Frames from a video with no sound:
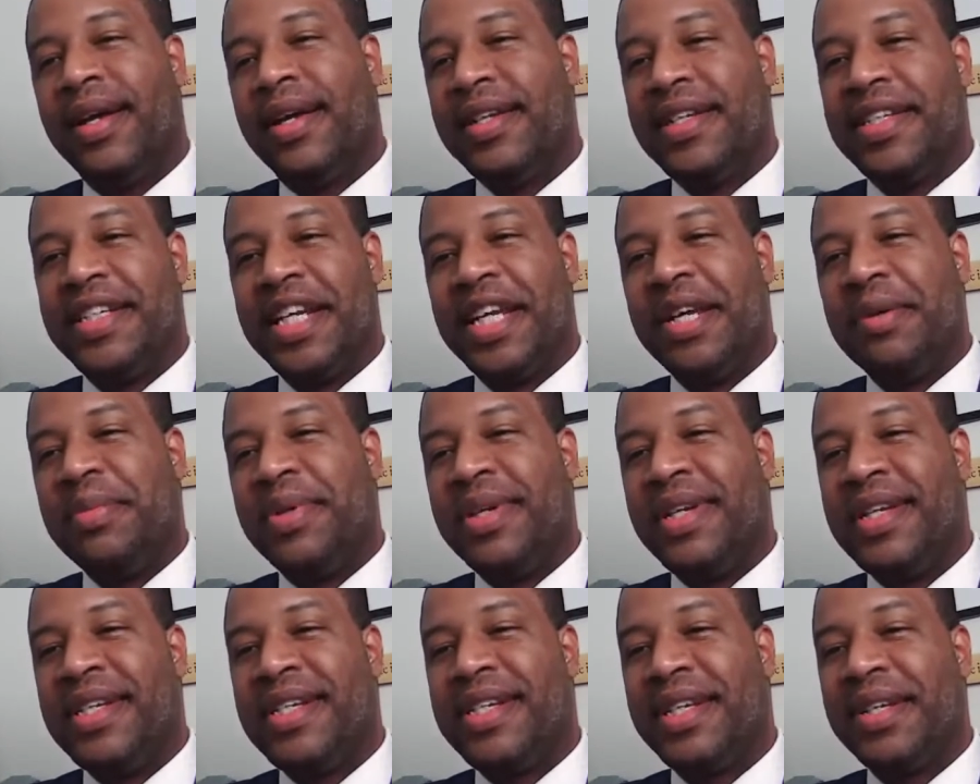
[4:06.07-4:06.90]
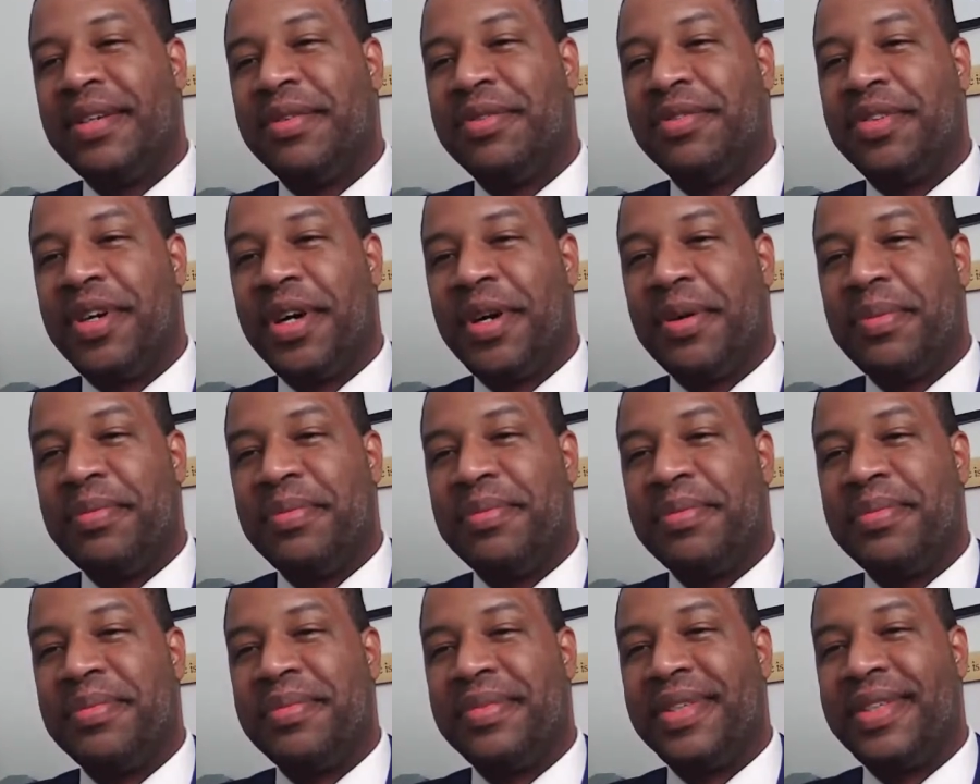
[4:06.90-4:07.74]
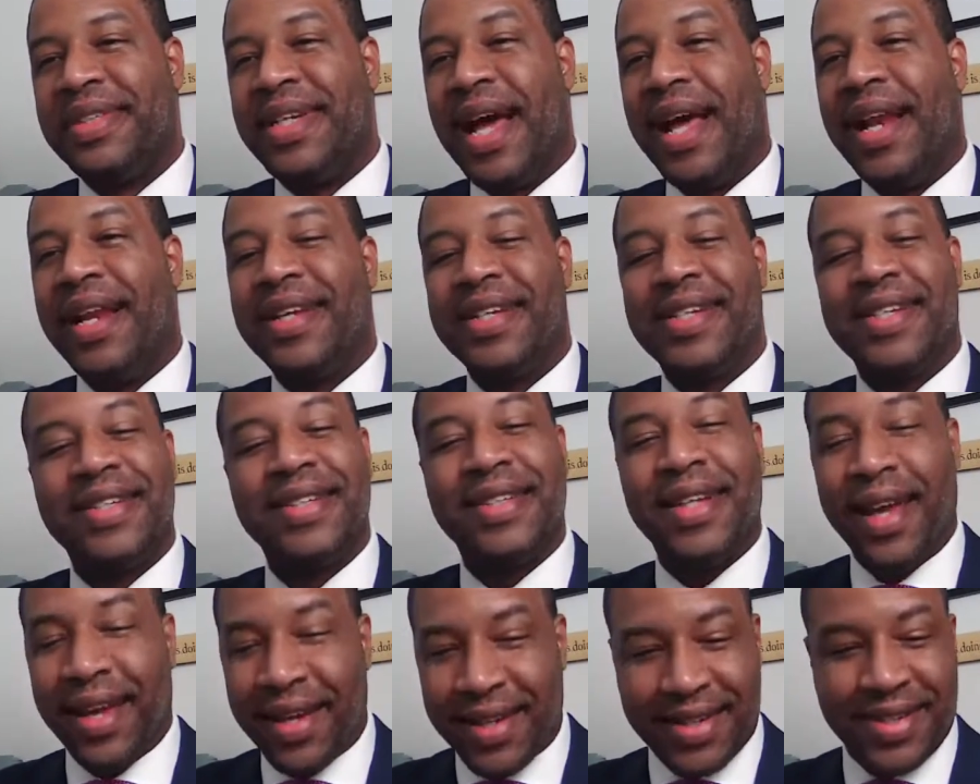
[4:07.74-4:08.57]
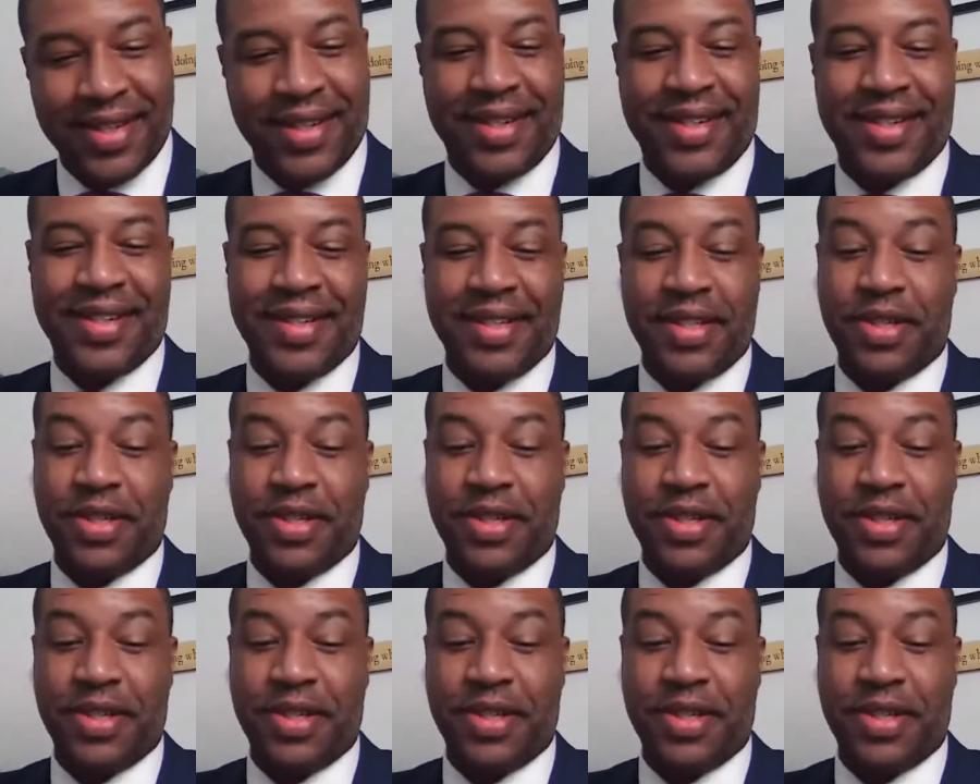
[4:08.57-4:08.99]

Jamie is in from Dallas, Texas.